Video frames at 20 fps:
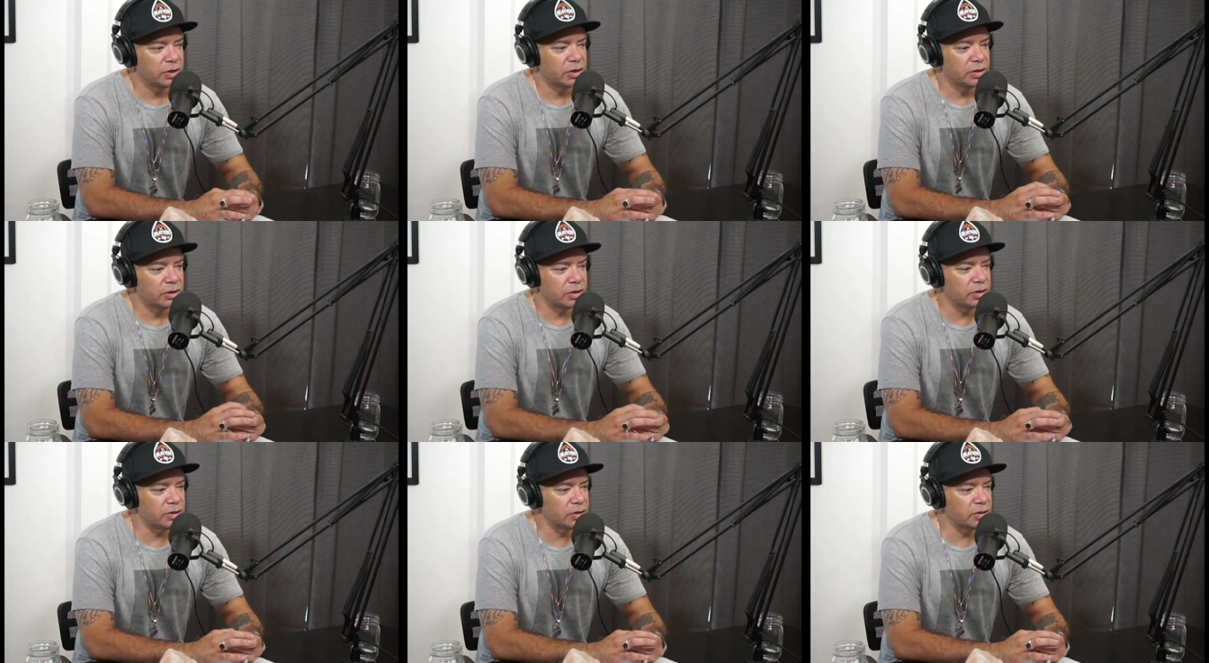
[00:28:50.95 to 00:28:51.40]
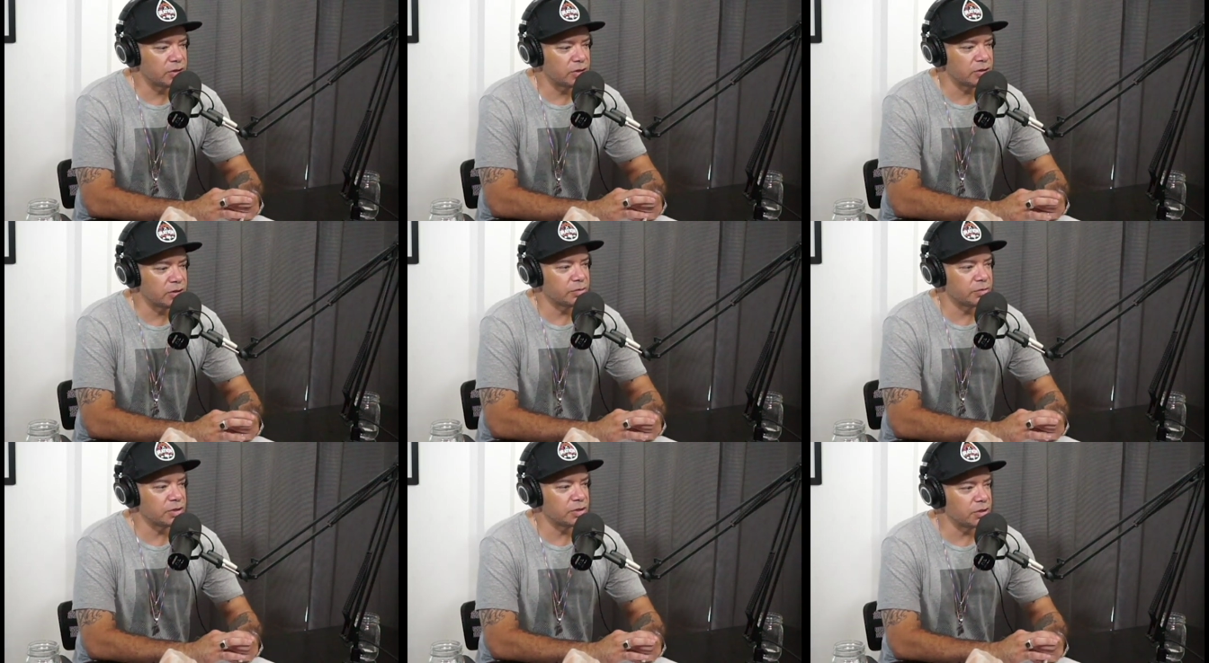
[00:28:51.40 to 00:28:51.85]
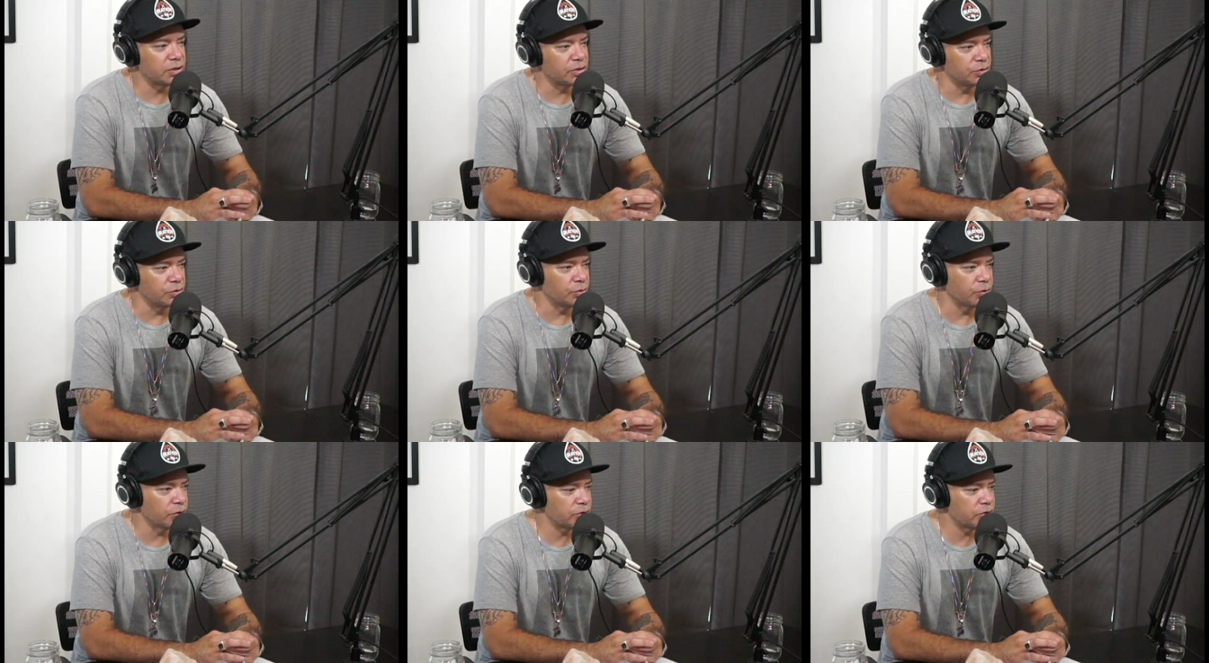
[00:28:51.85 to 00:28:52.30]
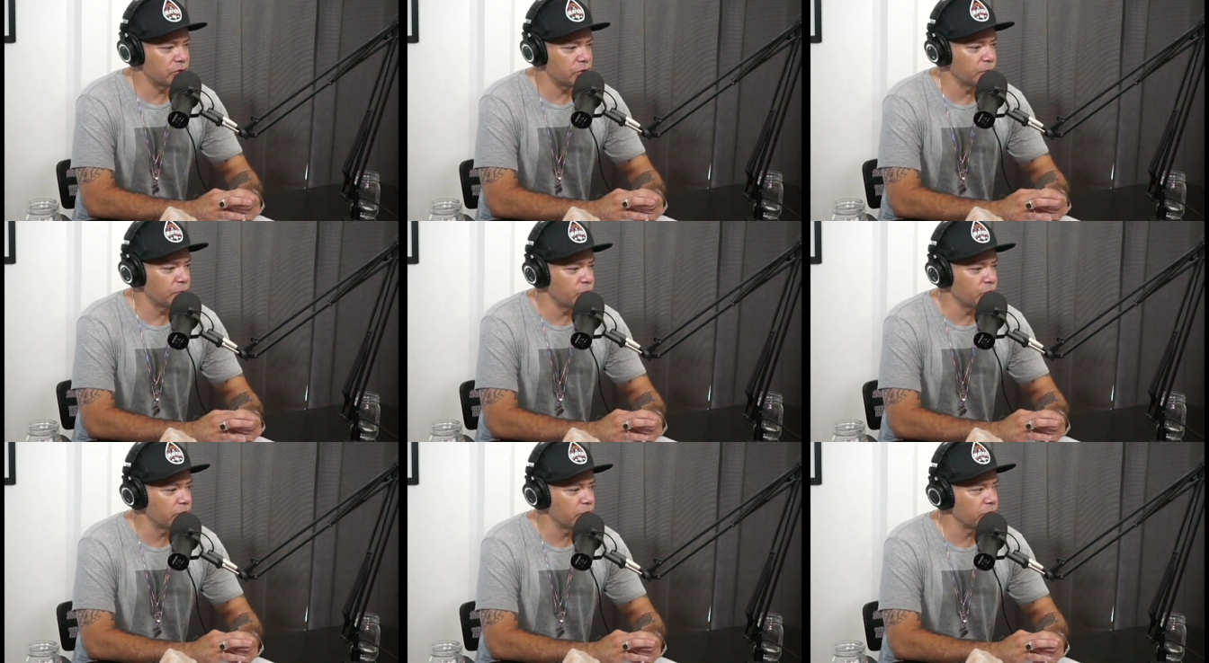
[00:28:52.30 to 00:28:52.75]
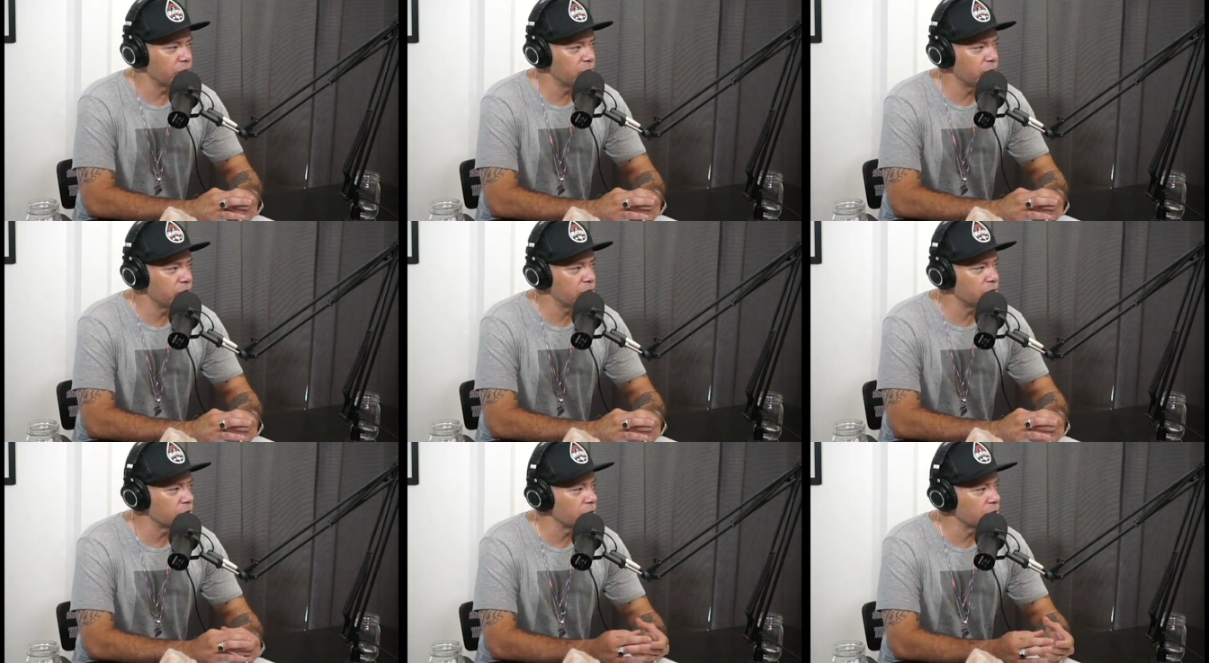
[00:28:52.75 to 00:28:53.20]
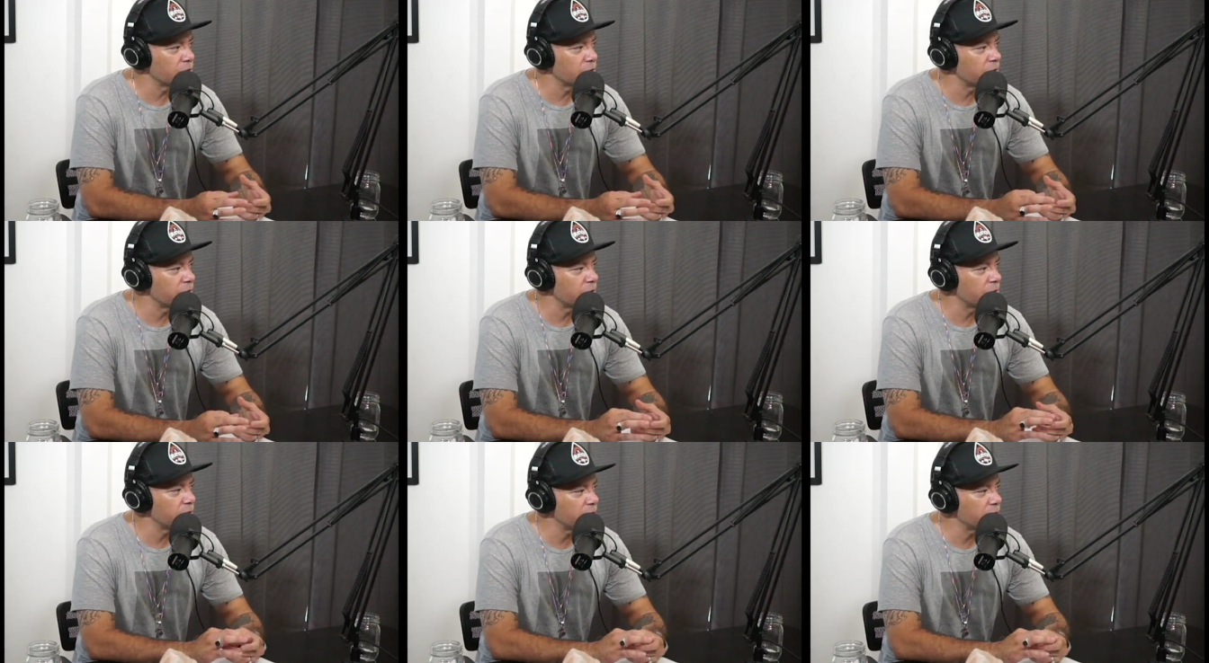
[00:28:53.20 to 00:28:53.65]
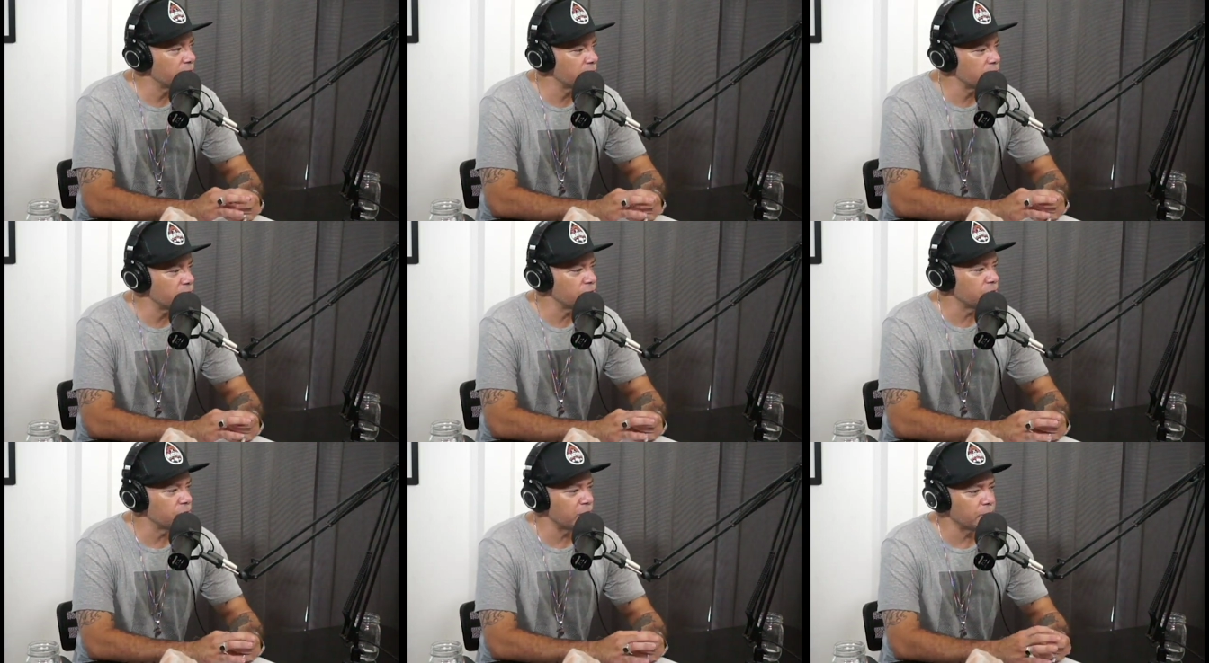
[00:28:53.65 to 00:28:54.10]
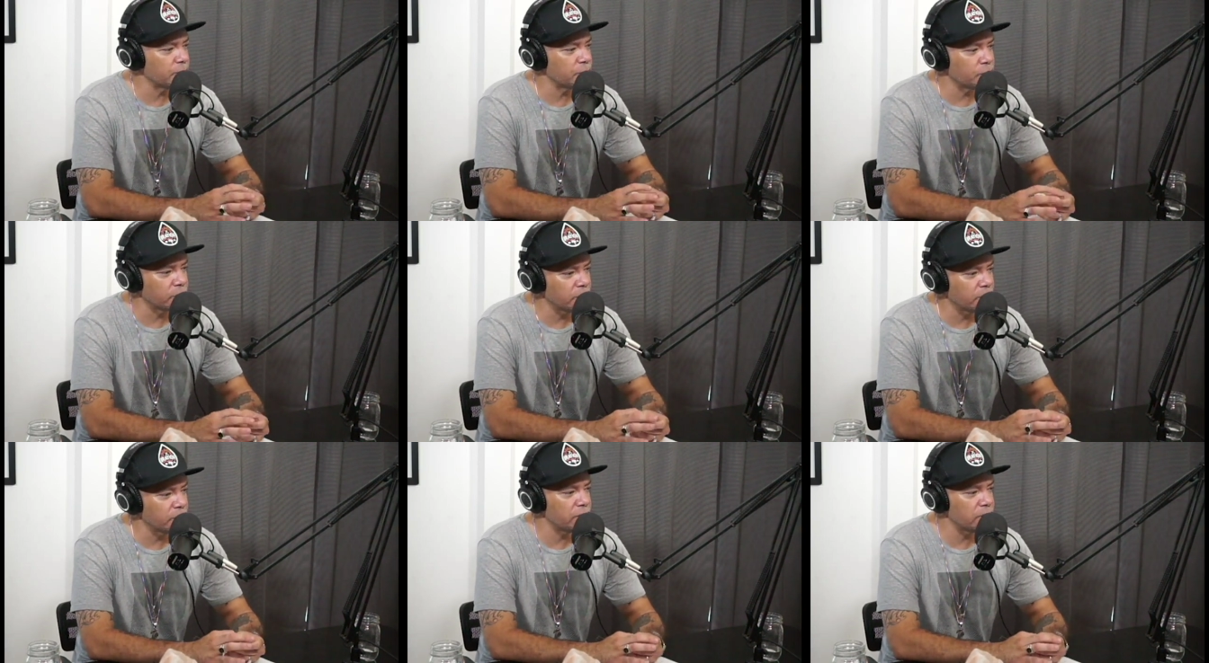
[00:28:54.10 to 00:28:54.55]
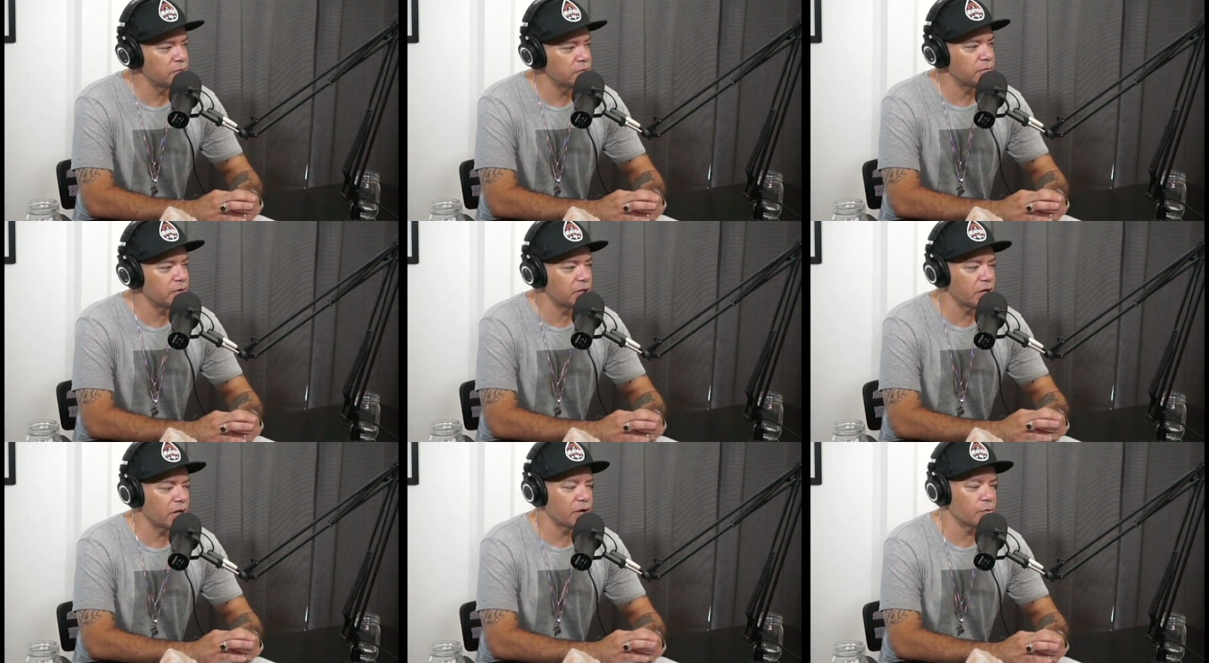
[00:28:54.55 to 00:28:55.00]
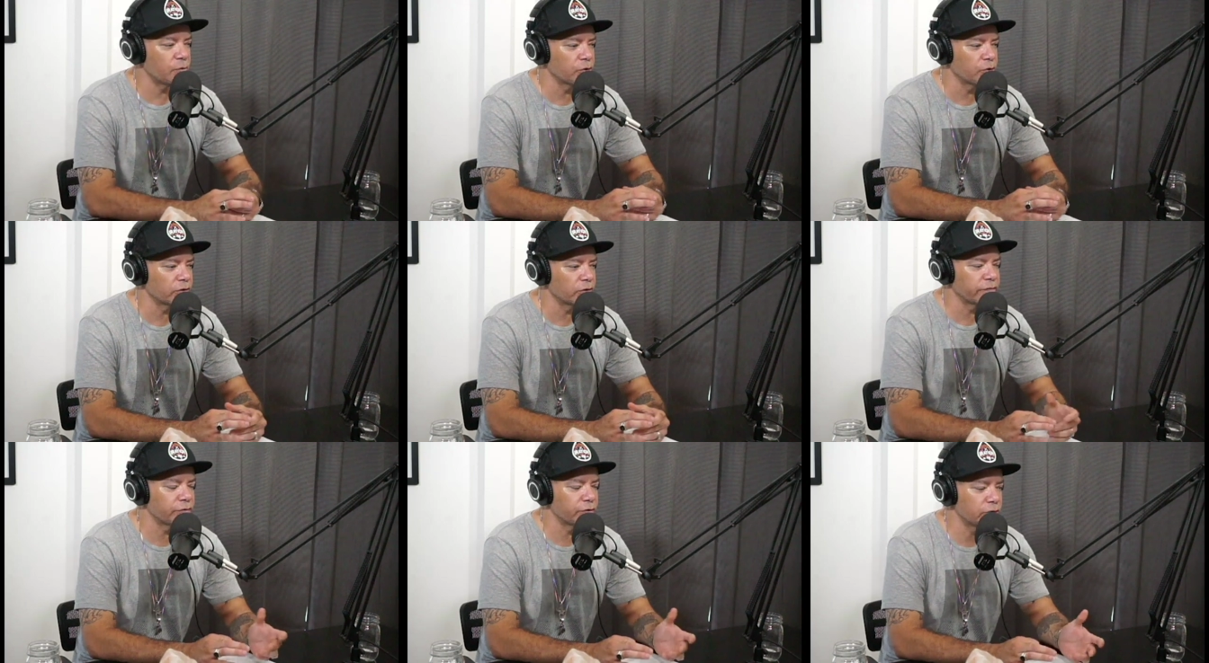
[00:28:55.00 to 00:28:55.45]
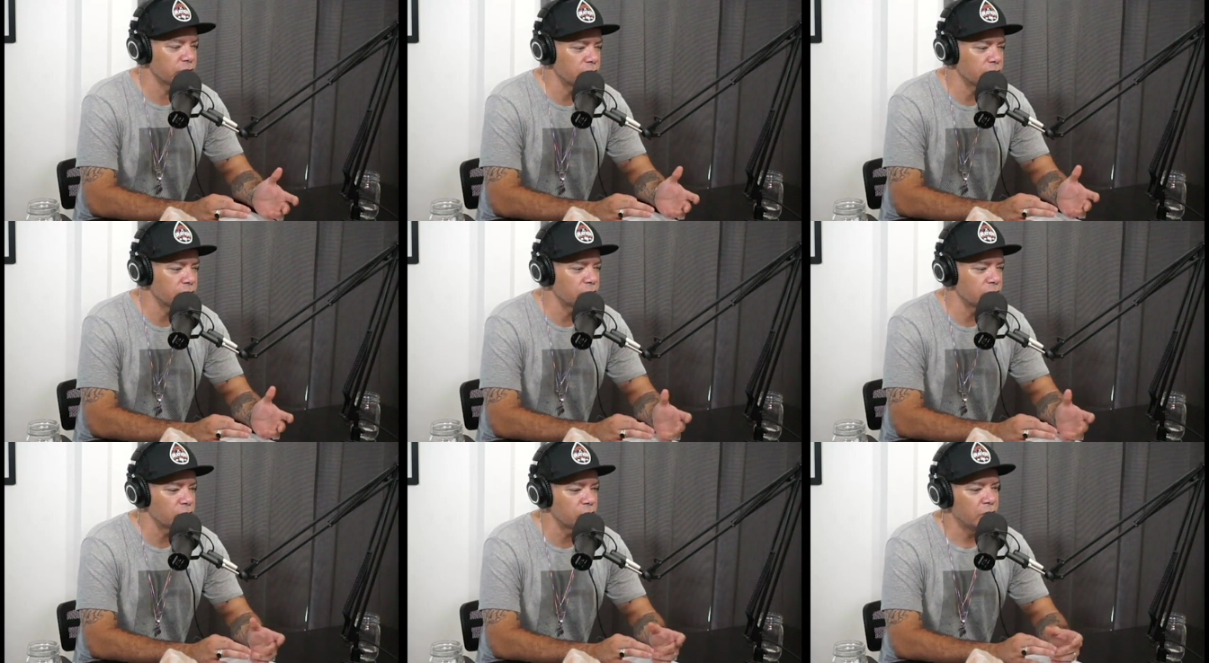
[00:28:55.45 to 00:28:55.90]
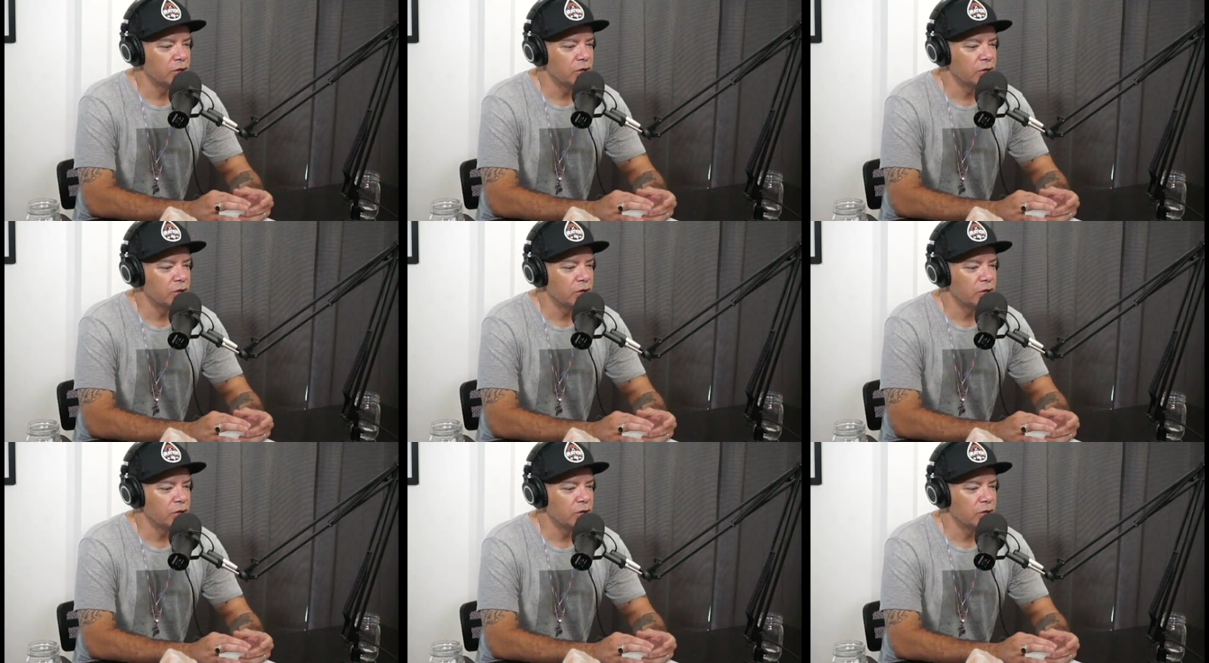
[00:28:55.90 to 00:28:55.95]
did the shit that we did, you were somewhat of a mentor to me because you made more money than me. I worked for you.